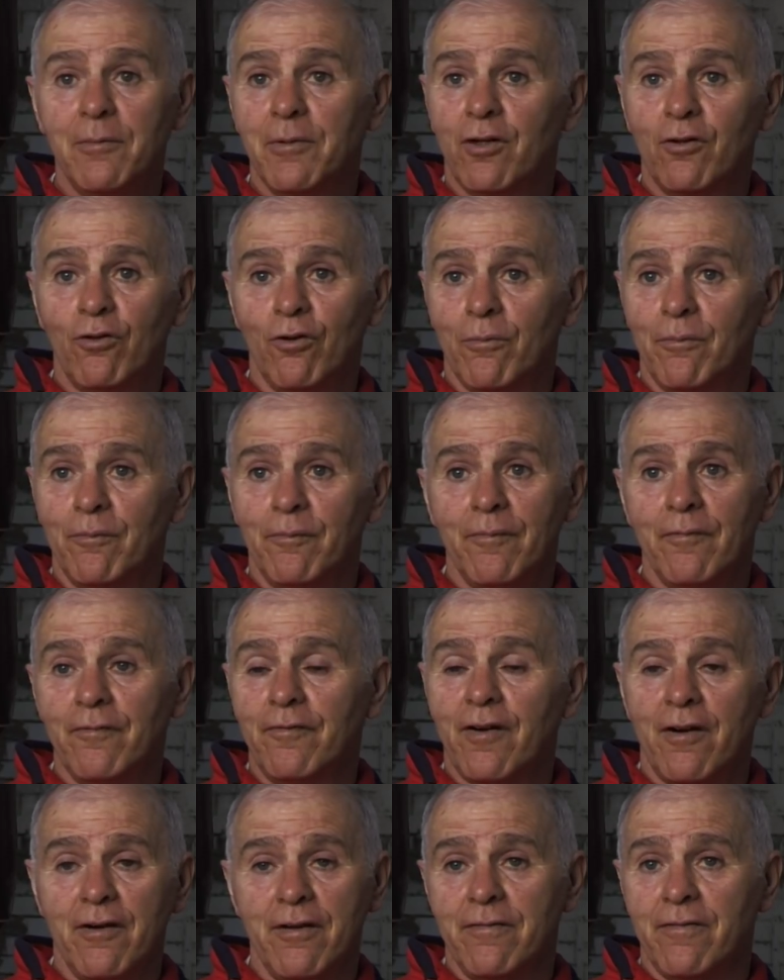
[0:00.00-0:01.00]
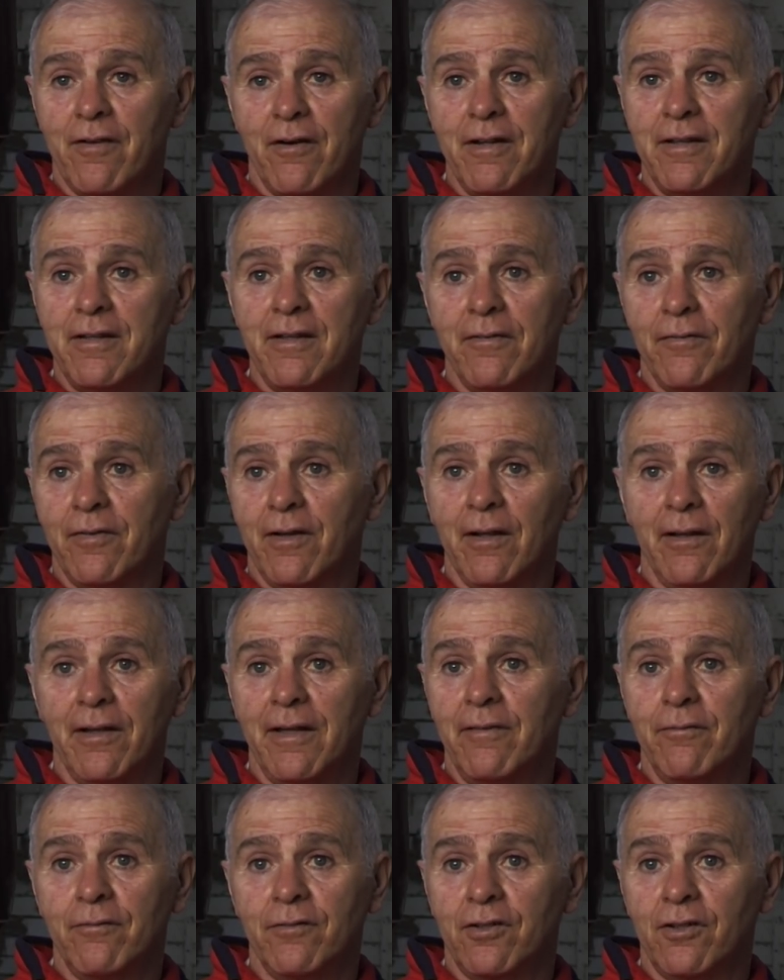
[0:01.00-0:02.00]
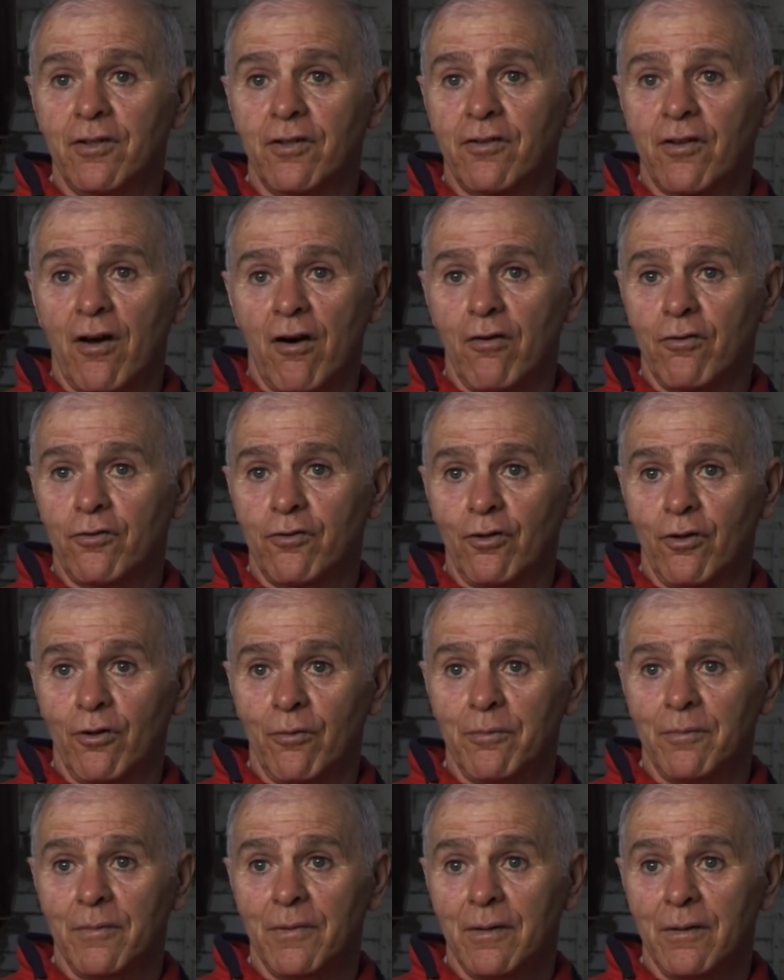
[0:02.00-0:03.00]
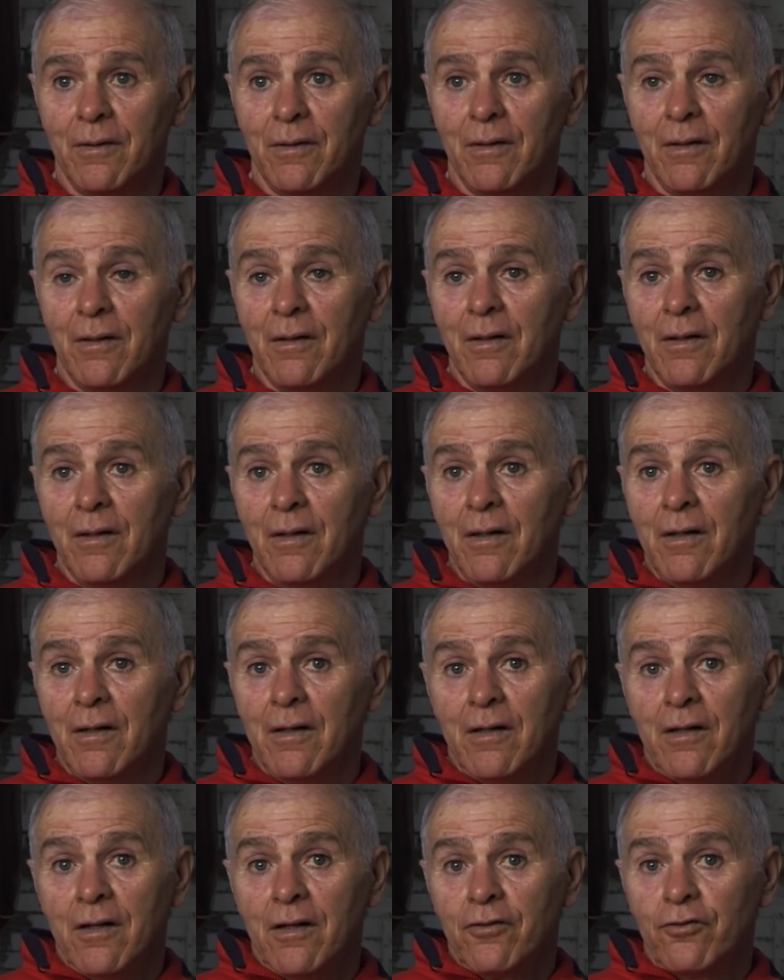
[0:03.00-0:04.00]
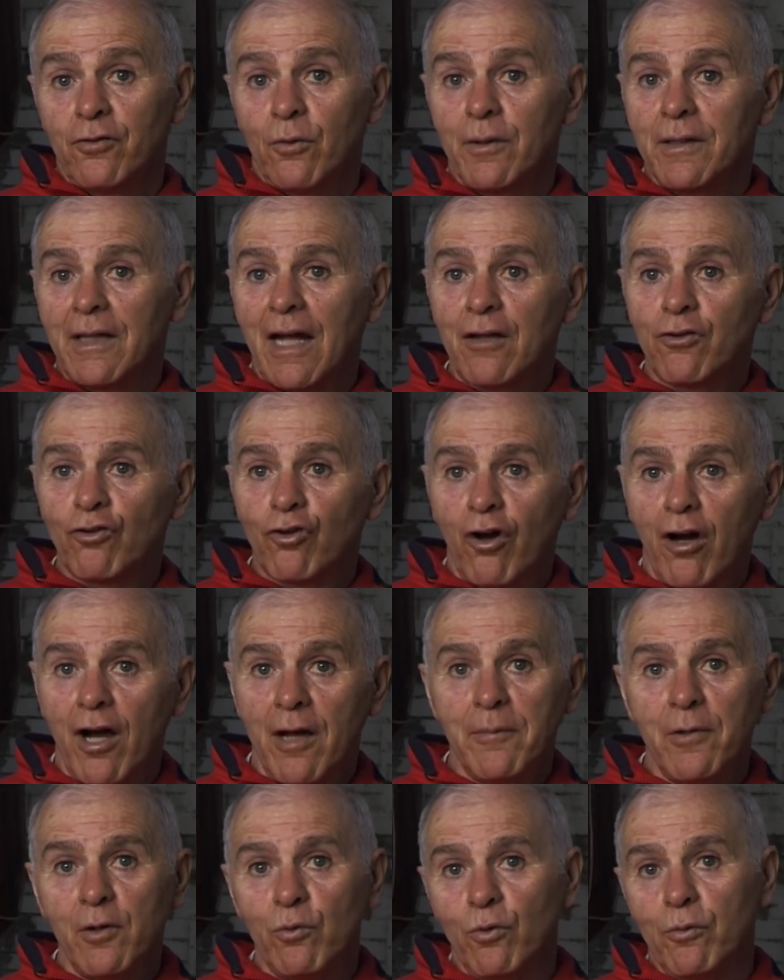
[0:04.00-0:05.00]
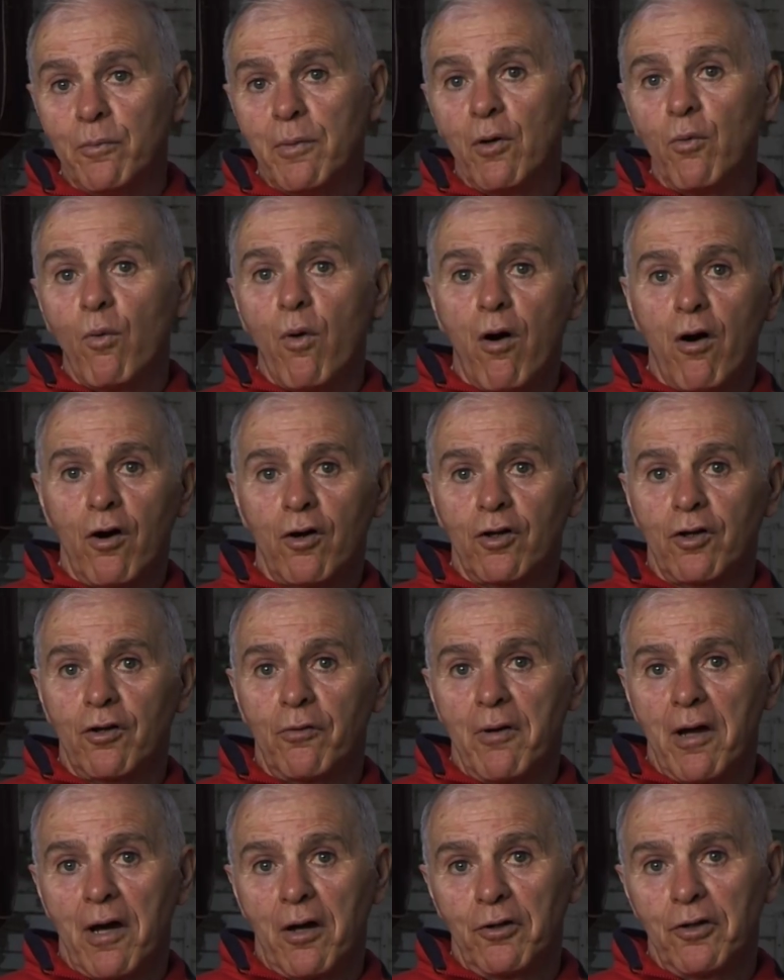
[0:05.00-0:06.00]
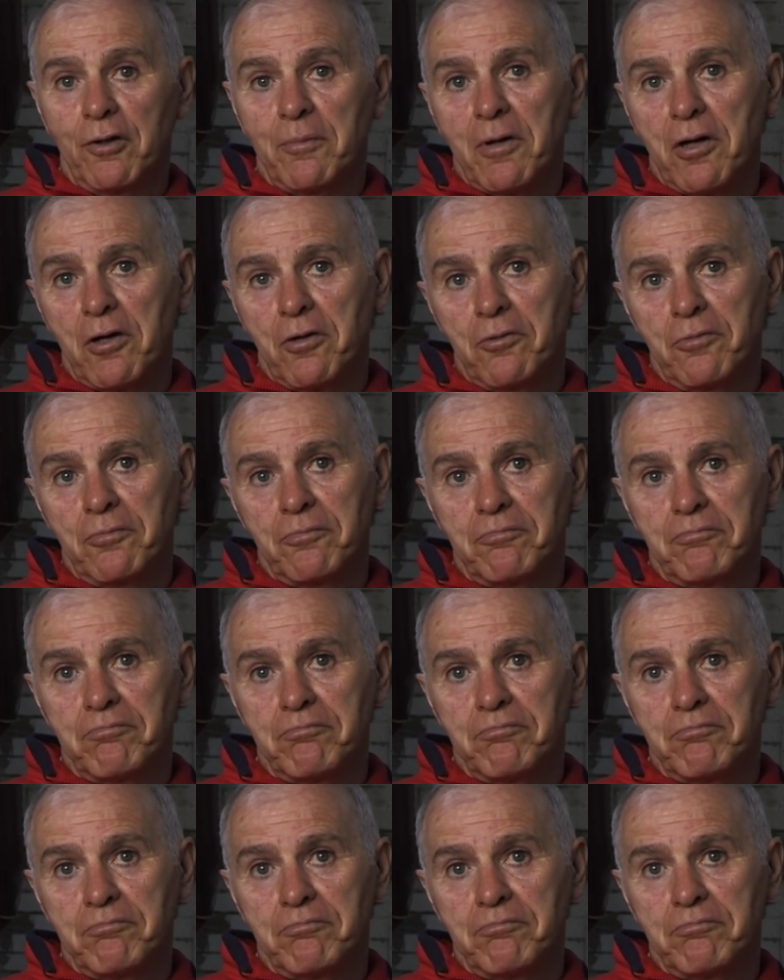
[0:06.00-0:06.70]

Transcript: it became very, very difficult even to talk to him. So at that time he would be walking around about